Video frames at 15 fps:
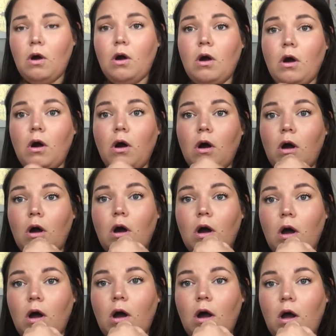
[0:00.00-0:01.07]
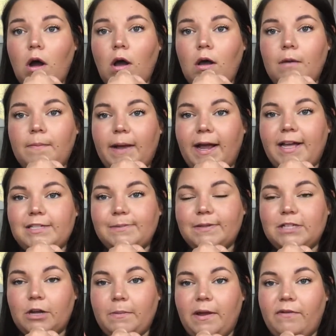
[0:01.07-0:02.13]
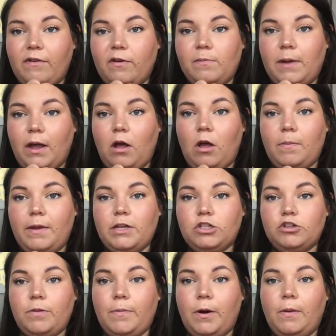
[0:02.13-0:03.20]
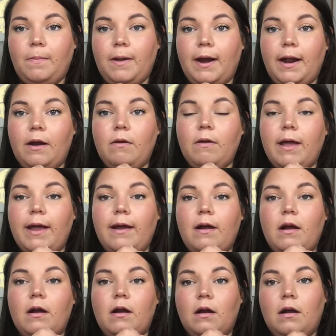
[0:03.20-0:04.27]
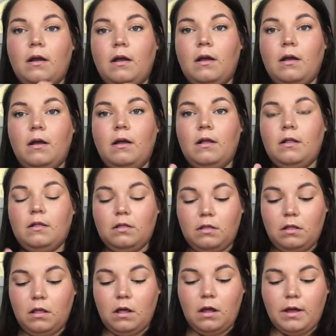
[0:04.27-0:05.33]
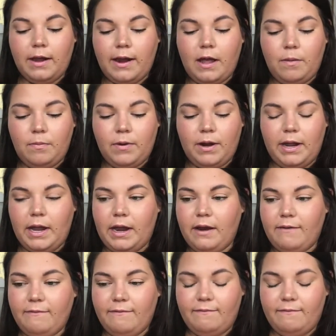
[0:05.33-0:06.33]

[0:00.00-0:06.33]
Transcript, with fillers: Oh, my husband's gonna make fun of me and call me a stripper, but I don't care. Look at how pretty, and it